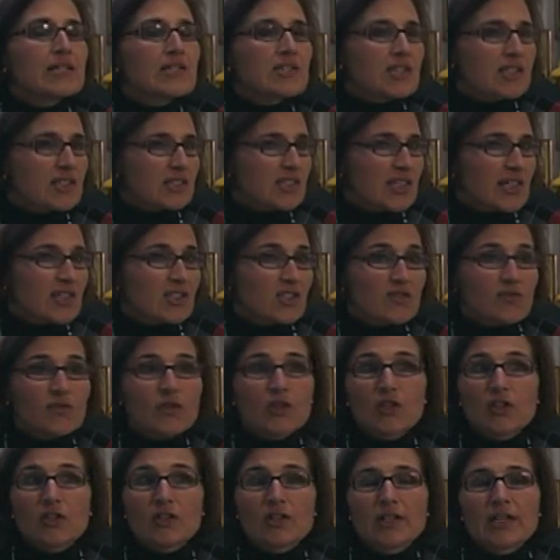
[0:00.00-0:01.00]
successful
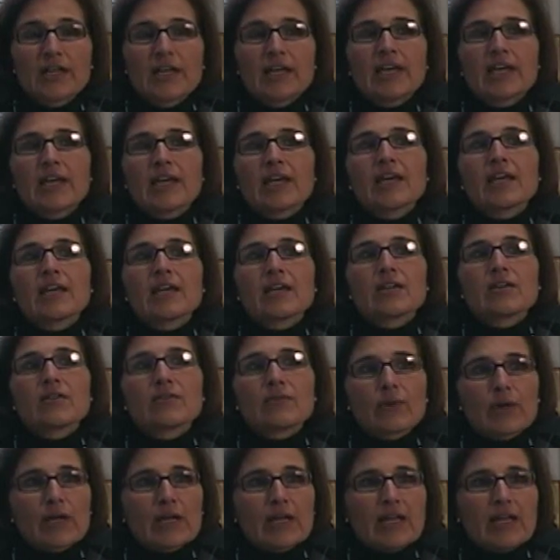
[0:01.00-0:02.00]

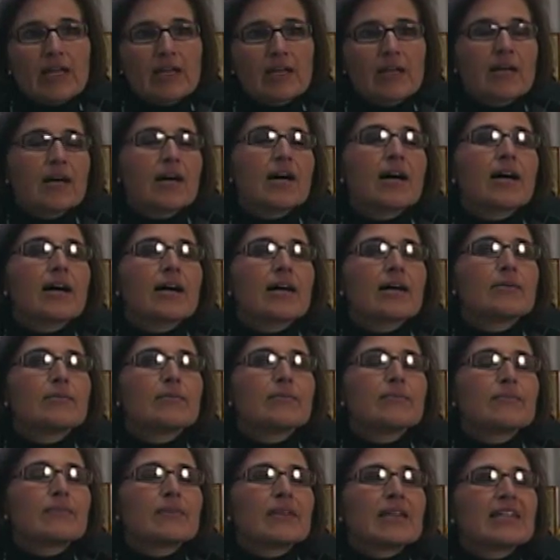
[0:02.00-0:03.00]
in reading. Um,
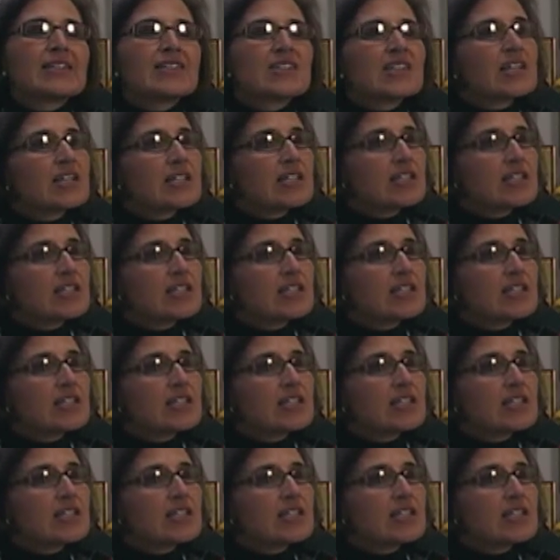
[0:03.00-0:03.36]
it's in